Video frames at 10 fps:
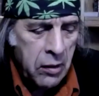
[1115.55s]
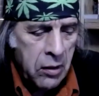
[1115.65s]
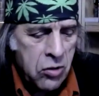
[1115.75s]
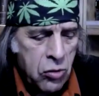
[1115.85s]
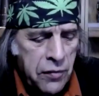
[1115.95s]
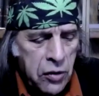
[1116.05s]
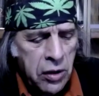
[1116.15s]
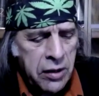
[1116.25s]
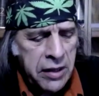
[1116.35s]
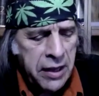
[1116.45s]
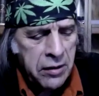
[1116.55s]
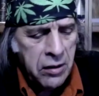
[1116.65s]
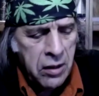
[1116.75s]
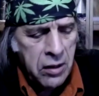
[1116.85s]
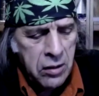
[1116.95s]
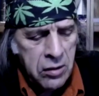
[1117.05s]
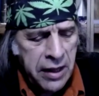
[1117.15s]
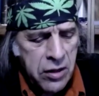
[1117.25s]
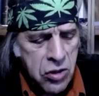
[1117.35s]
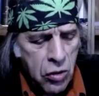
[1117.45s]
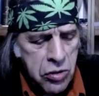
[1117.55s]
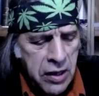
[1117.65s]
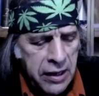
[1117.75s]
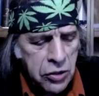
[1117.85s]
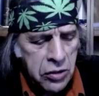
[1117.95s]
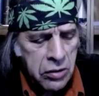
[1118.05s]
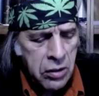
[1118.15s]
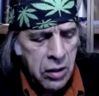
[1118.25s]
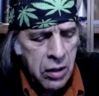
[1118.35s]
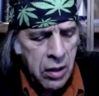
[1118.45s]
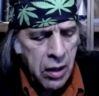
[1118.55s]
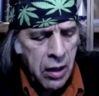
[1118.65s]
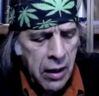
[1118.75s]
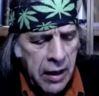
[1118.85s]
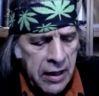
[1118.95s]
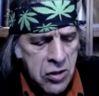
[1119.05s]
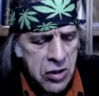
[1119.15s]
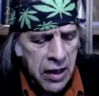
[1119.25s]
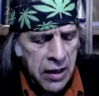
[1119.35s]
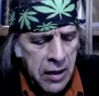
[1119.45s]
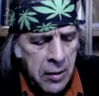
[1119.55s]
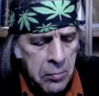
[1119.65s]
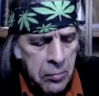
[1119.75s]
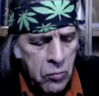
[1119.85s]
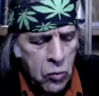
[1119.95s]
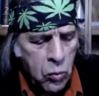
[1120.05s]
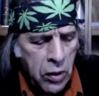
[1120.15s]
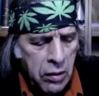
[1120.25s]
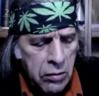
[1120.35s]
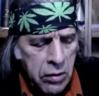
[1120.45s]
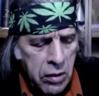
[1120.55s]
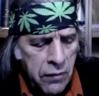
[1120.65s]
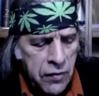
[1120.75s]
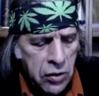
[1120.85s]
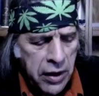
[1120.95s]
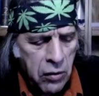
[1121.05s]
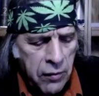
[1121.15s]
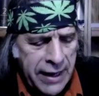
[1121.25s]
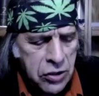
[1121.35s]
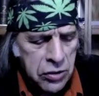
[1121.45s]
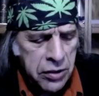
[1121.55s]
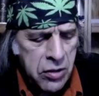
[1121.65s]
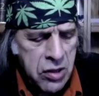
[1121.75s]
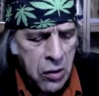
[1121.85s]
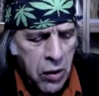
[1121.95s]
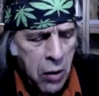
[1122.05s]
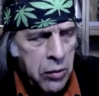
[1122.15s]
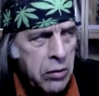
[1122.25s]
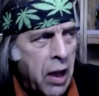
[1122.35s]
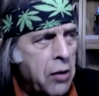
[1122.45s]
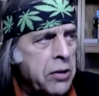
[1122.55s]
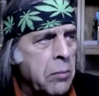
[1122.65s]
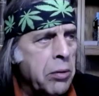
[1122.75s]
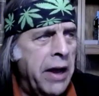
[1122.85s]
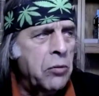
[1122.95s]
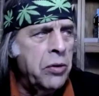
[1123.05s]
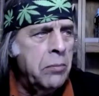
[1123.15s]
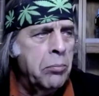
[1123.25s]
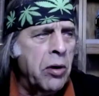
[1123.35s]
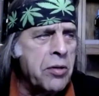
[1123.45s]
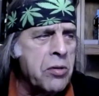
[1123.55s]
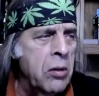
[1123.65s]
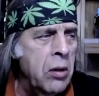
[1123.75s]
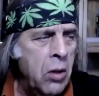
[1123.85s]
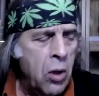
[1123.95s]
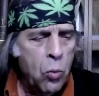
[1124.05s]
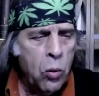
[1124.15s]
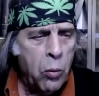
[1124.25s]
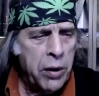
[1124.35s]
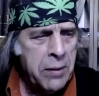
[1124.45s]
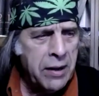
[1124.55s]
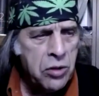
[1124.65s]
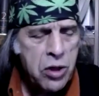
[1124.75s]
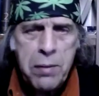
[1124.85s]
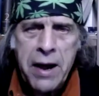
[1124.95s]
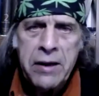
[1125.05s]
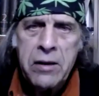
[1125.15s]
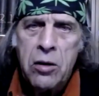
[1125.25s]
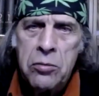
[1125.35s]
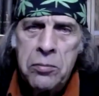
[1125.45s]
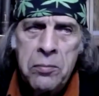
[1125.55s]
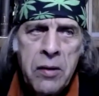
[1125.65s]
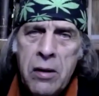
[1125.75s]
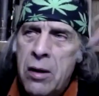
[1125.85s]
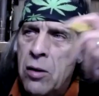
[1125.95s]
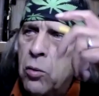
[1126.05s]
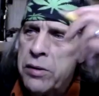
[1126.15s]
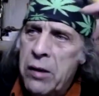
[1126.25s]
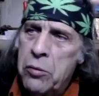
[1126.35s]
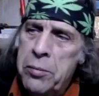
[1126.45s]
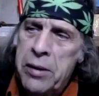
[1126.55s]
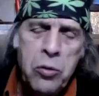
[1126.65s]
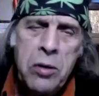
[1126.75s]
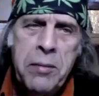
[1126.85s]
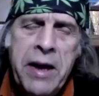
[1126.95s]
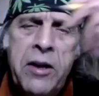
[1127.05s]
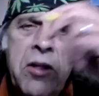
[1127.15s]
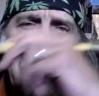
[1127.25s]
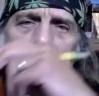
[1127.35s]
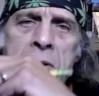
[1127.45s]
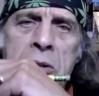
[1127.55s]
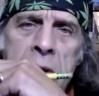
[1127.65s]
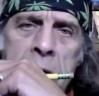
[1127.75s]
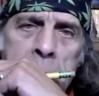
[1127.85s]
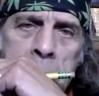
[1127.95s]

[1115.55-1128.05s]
So if you look at that that association and say, um, well, if you look at it rationally, you say, well, how can the blind read books? Well, what about this pine cone? Well, that would be, wouldn't make any sense to you.